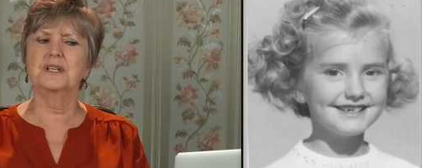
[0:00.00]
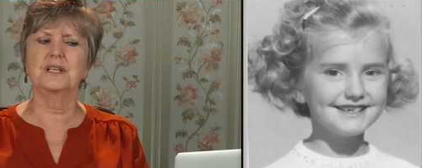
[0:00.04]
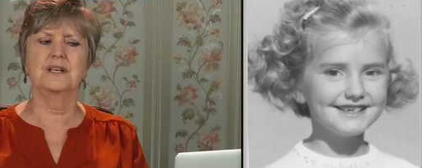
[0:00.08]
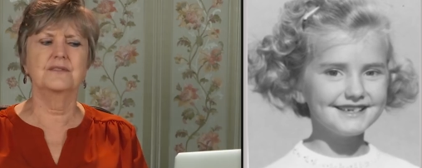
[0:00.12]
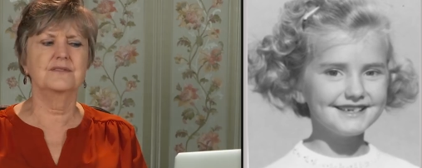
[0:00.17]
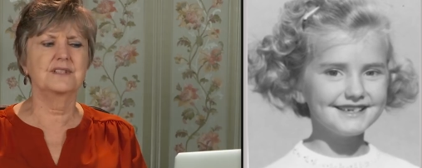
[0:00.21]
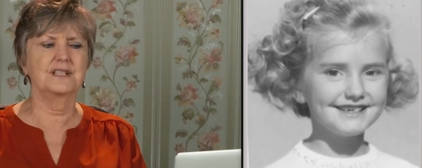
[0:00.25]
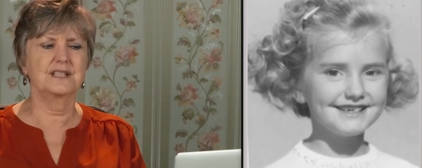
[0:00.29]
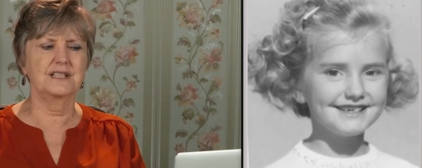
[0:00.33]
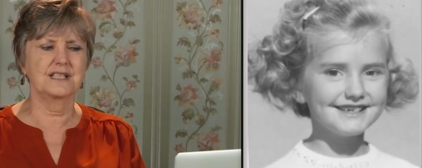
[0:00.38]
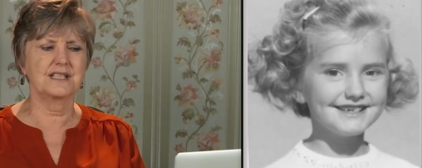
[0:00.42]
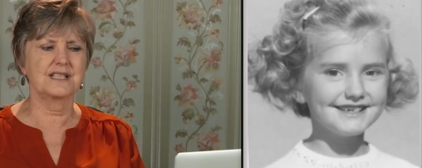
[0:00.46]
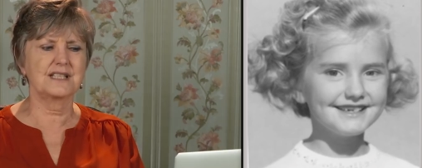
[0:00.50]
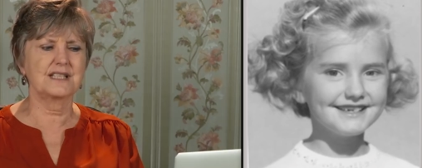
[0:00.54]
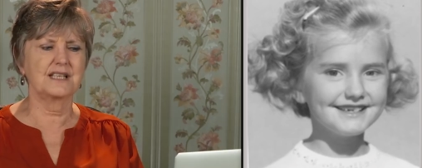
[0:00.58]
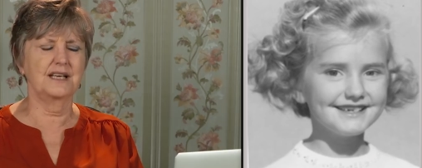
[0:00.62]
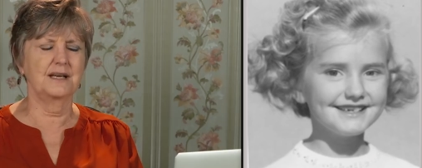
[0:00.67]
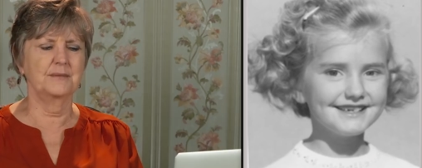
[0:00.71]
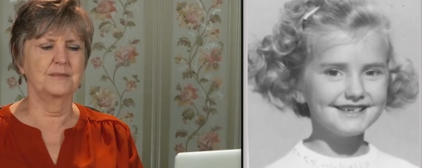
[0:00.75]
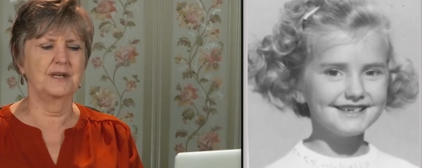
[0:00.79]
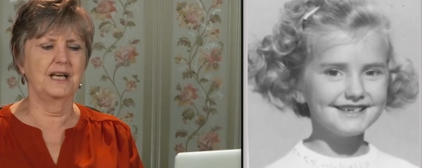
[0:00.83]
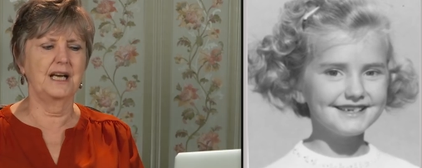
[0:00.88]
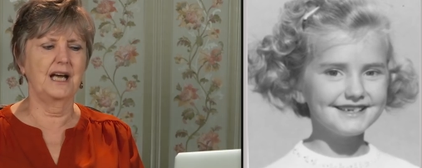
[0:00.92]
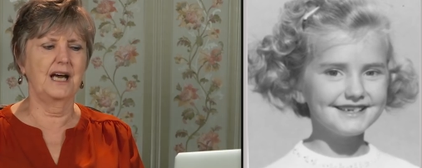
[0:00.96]
Speaker 1: We lived at this
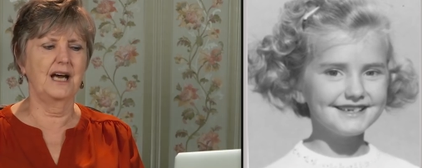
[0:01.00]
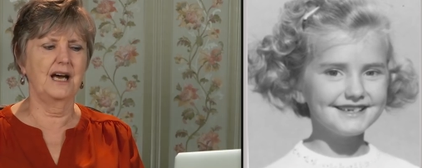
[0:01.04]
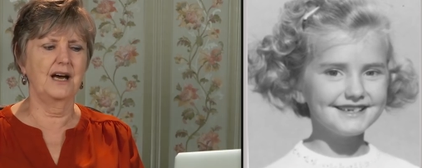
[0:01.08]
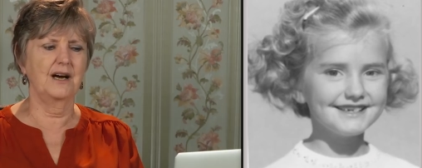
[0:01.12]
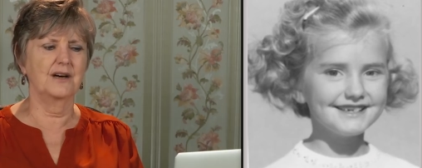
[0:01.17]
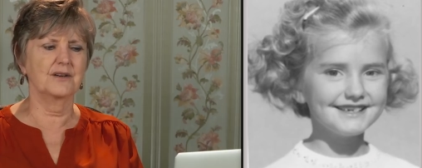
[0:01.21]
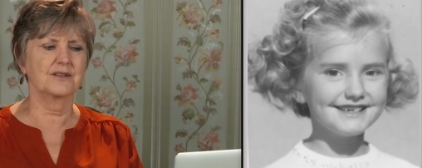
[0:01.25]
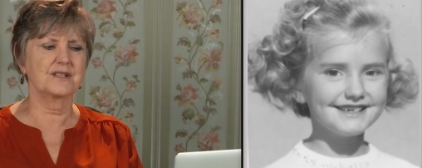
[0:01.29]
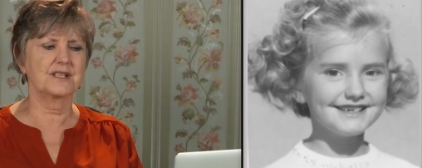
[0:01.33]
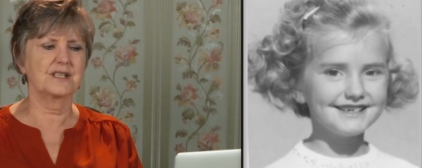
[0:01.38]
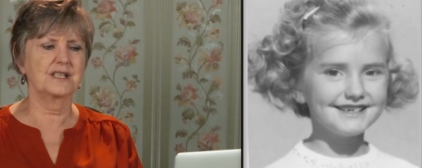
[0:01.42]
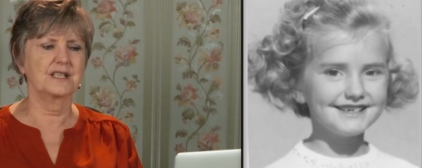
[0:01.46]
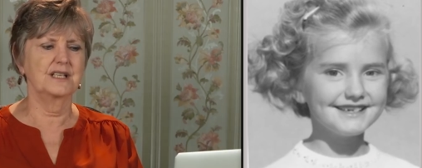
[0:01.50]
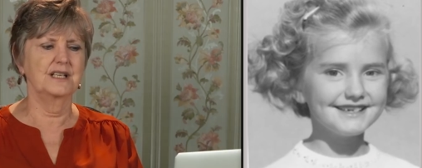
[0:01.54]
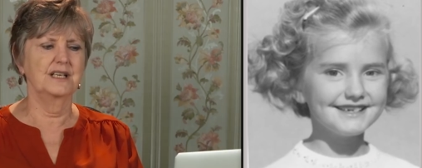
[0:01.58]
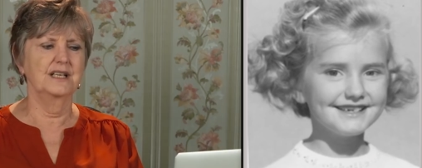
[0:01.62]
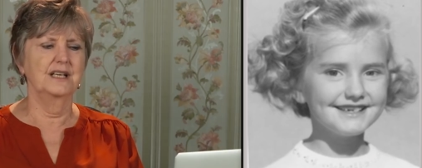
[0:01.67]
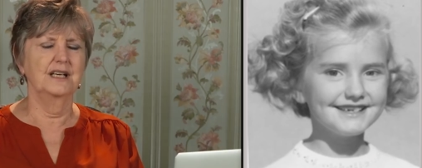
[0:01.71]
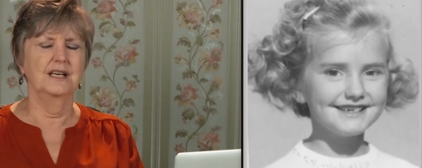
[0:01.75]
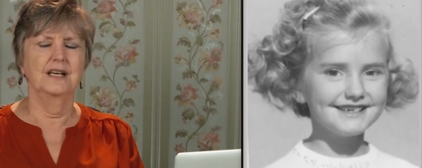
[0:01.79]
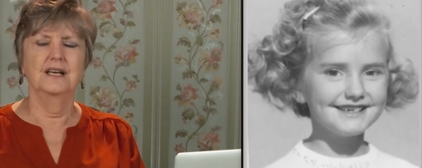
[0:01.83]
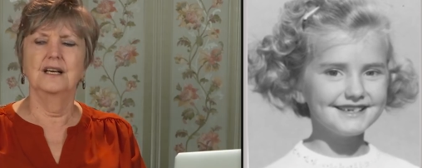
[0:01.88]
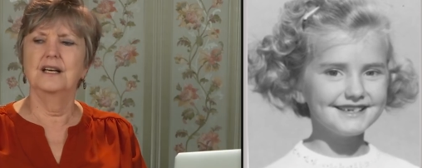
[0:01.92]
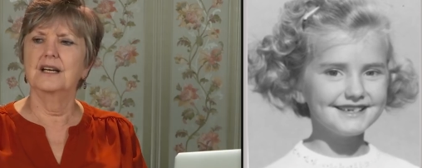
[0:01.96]
time in a house.
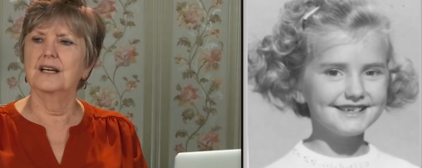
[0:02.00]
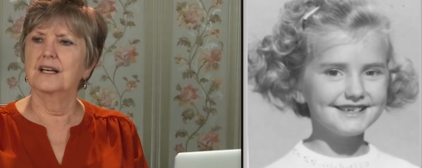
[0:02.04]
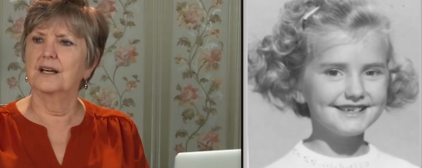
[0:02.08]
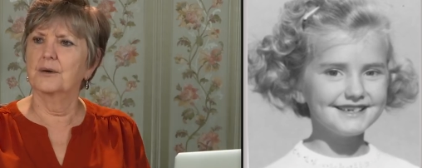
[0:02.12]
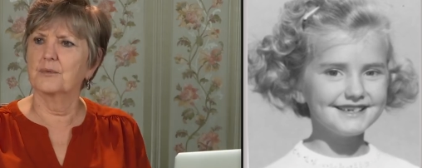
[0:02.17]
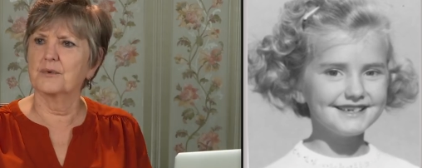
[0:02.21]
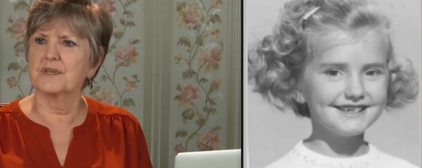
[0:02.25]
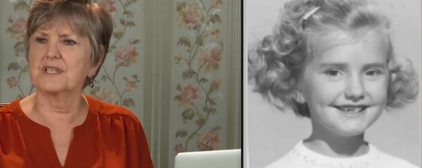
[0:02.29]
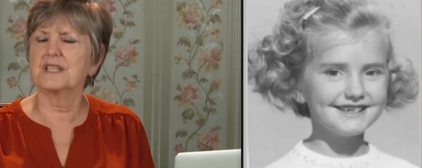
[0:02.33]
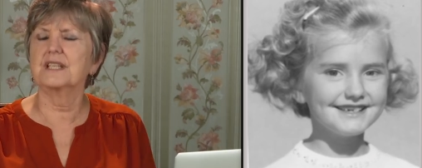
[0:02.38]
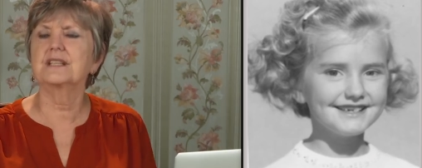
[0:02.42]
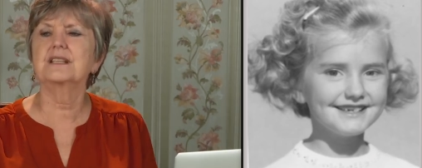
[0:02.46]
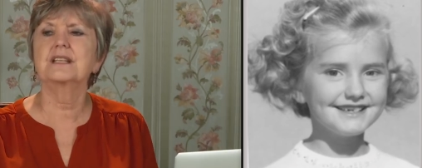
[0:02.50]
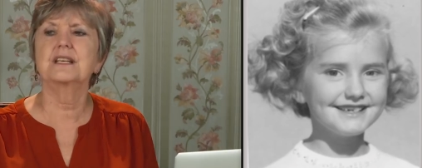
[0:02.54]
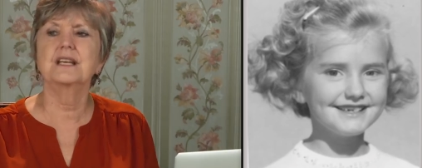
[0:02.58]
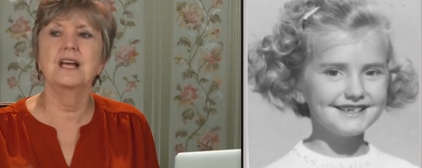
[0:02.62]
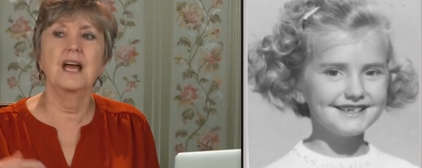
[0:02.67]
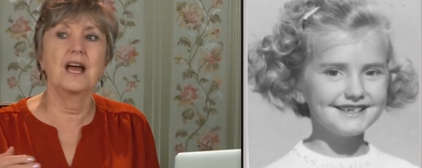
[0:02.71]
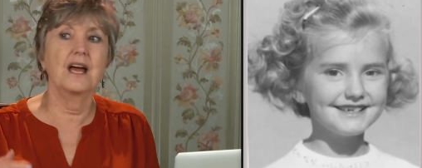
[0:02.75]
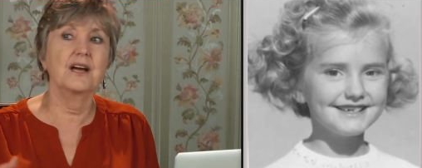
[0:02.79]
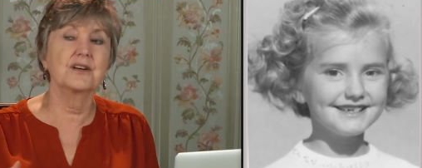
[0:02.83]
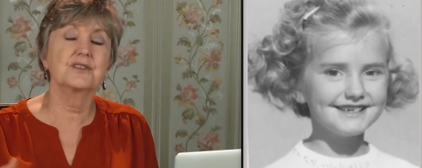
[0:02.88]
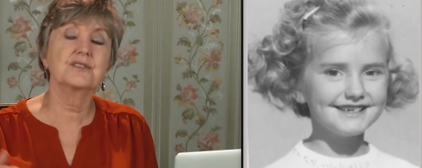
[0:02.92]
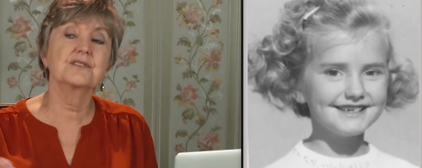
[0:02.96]
It was at
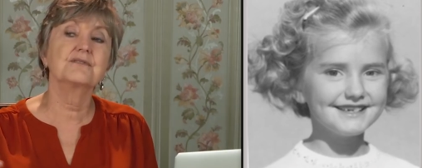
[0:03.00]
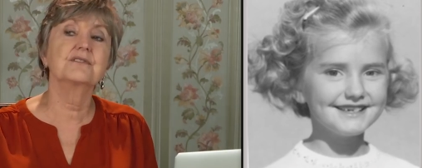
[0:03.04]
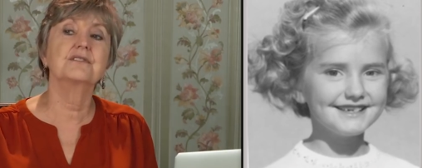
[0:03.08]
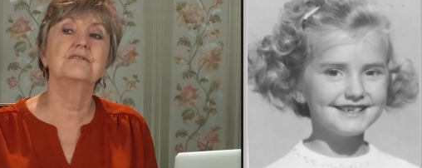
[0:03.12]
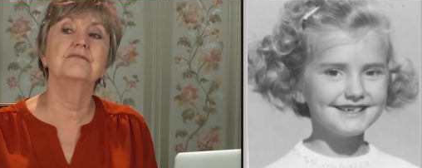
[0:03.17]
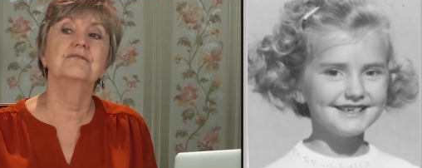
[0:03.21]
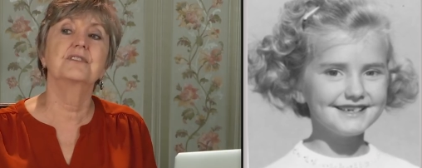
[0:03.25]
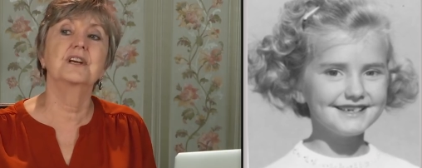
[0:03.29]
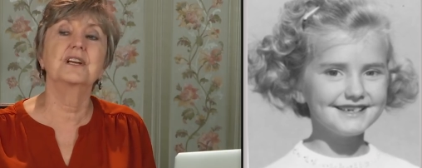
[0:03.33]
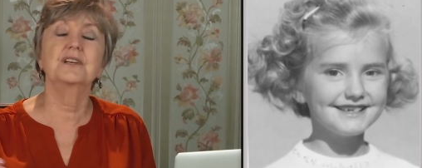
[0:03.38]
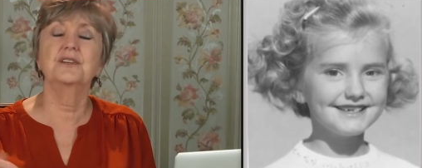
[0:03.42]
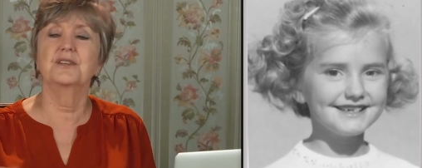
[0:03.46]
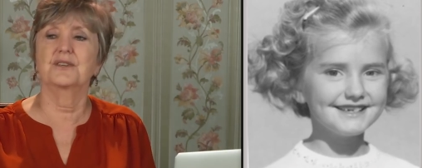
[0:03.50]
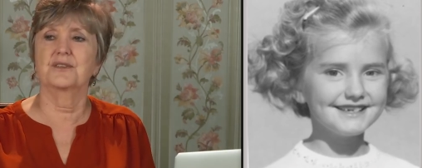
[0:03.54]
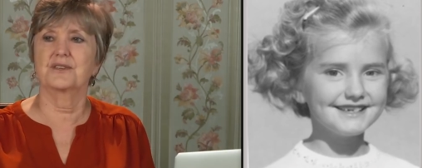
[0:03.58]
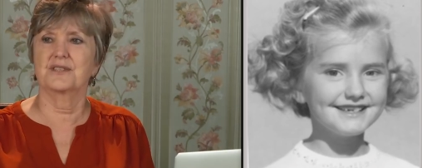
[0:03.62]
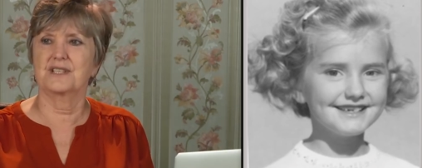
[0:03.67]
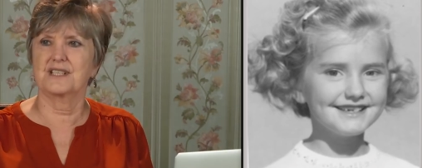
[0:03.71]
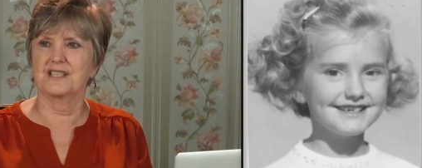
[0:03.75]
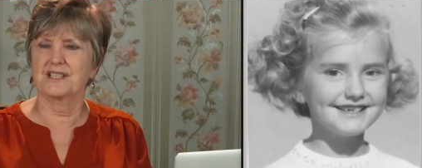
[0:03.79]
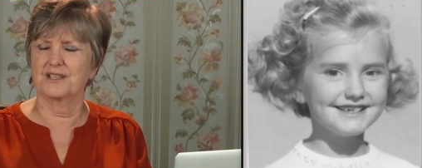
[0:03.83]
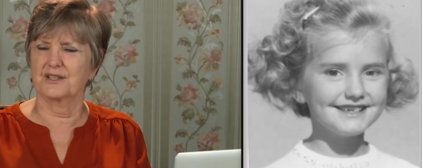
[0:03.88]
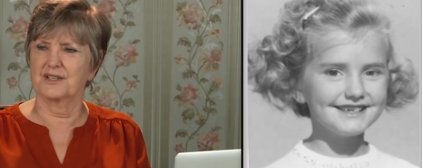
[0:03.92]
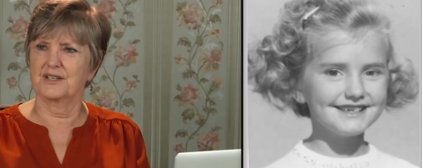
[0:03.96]
the edge of the
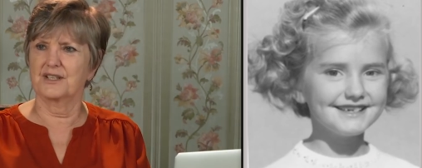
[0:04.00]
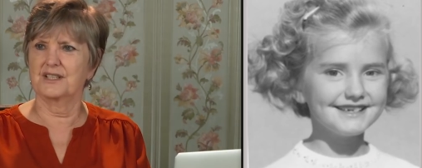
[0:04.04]
vineyards in